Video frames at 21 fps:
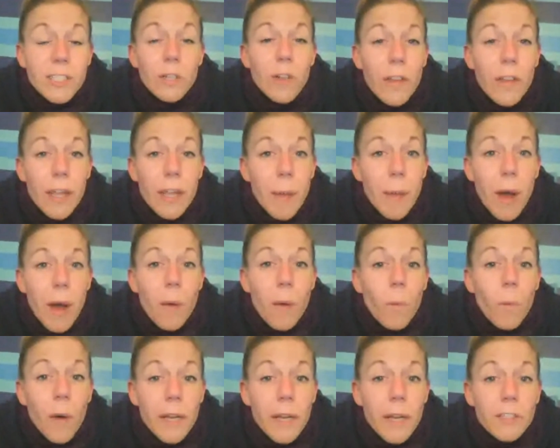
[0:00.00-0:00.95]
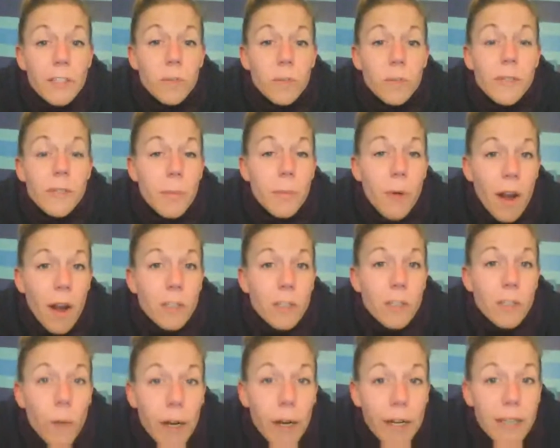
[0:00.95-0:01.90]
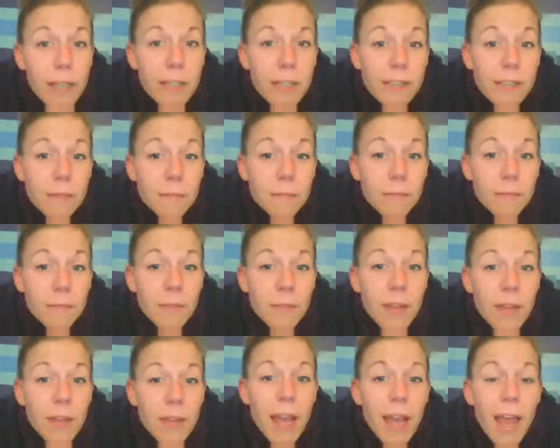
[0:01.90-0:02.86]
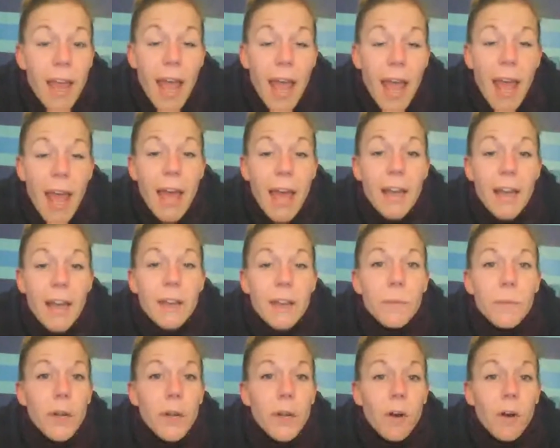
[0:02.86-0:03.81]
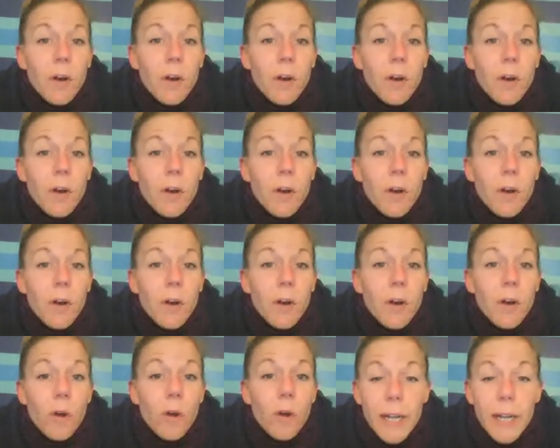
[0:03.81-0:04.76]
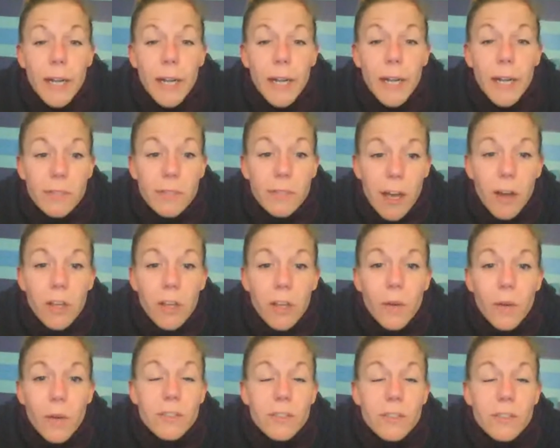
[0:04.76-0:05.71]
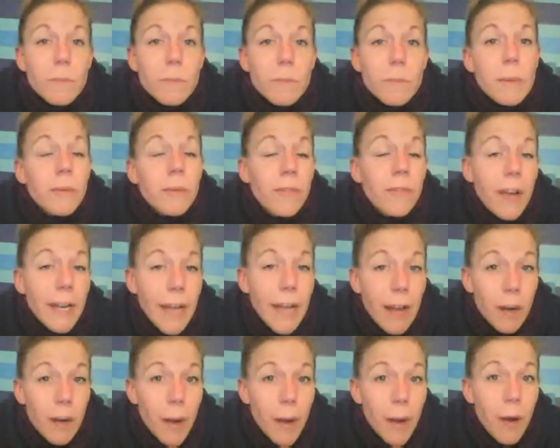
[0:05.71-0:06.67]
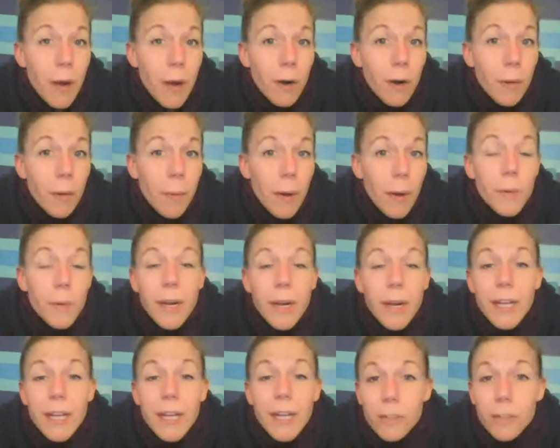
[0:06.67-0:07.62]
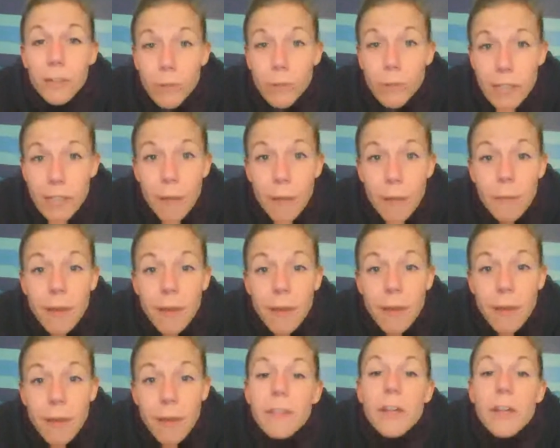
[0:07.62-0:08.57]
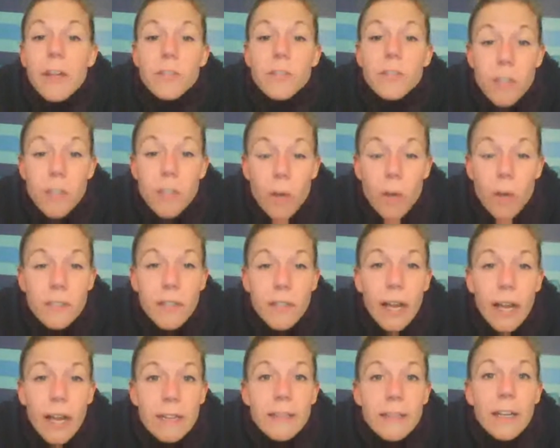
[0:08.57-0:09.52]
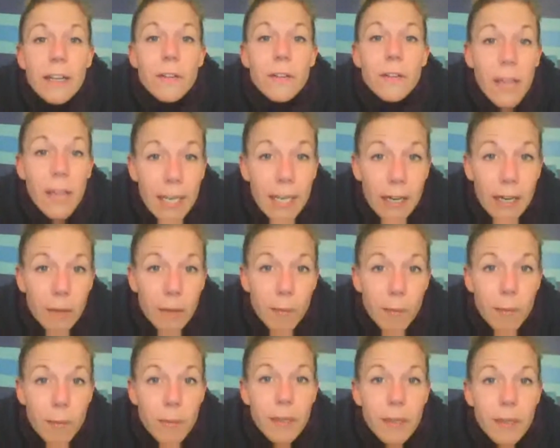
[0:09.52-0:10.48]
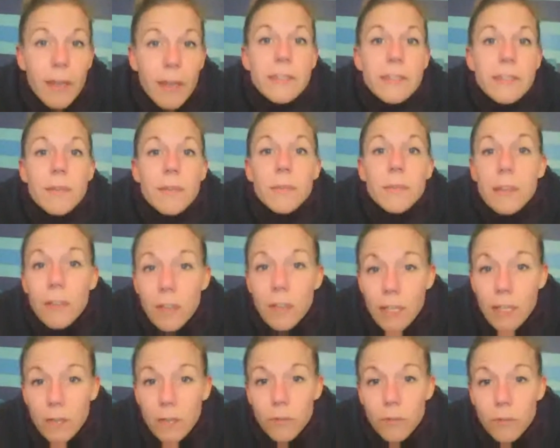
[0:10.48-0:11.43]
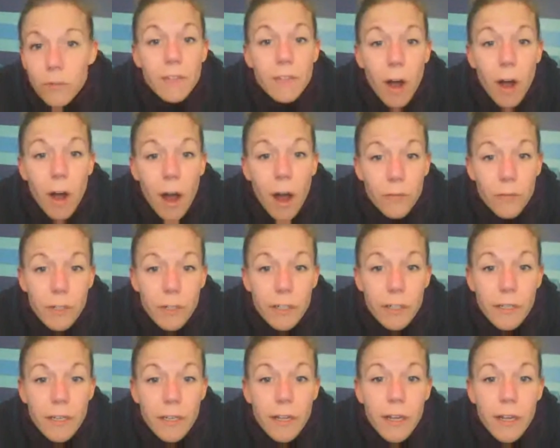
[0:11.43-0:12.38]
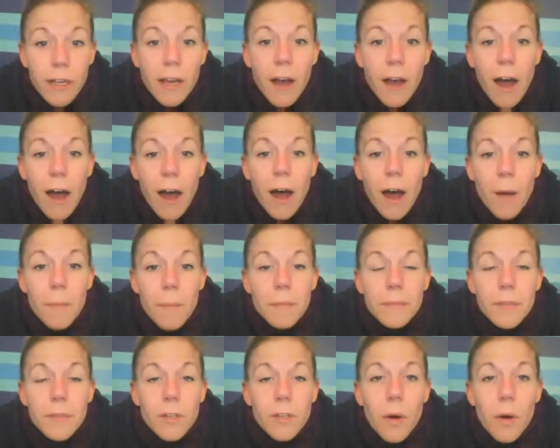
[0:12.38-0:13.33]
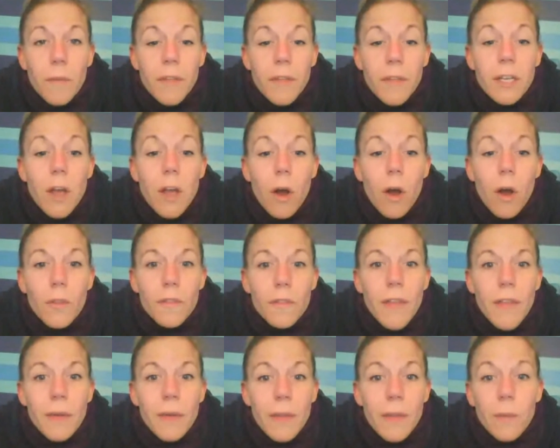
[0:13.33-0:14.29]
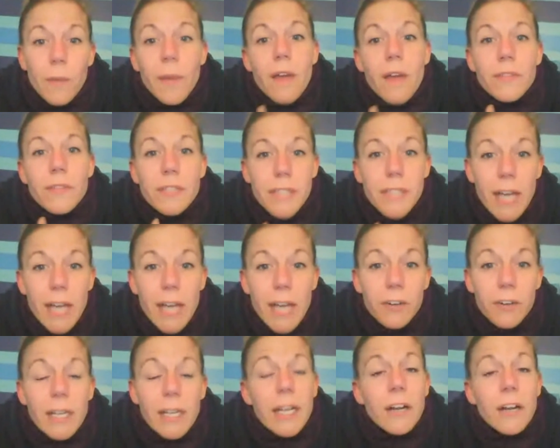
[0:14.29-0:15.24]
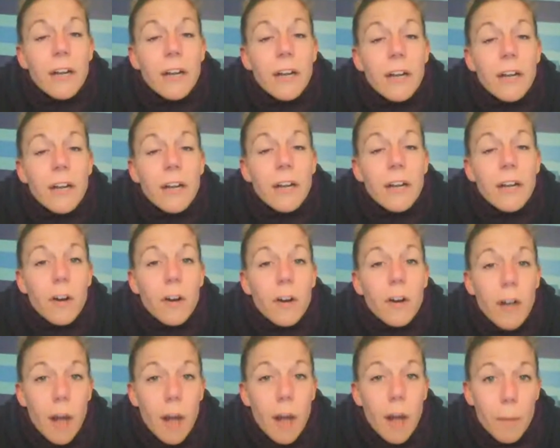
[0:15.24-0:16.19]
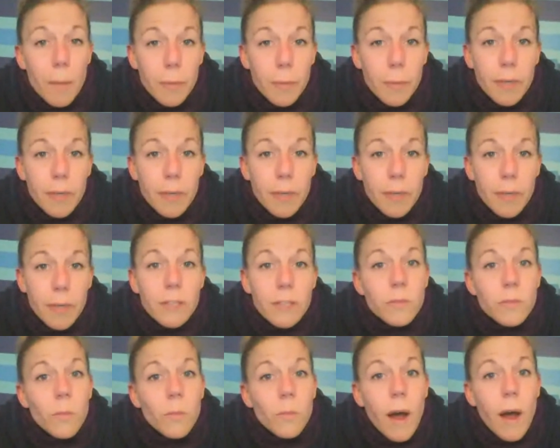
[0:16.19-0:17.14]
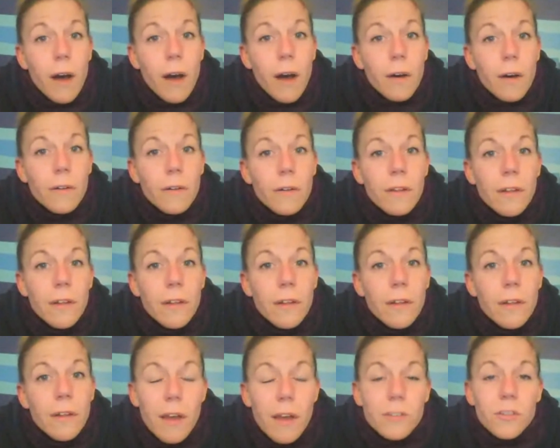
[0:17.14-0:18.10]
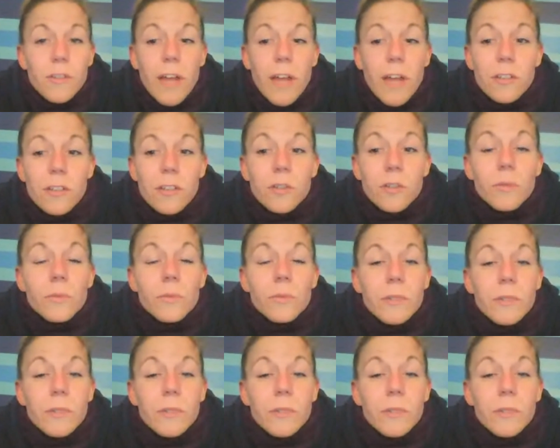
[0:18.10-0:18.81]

Arbonne is still only about 1 to 2% product awareness, and we are only growing exponentially. So I will tell you, as soon as people find out about Arbonne, when I introduce them, they're so excited. They're thanking me because they've to offer, you know, and they know that we have integrity in our company as well. So that is a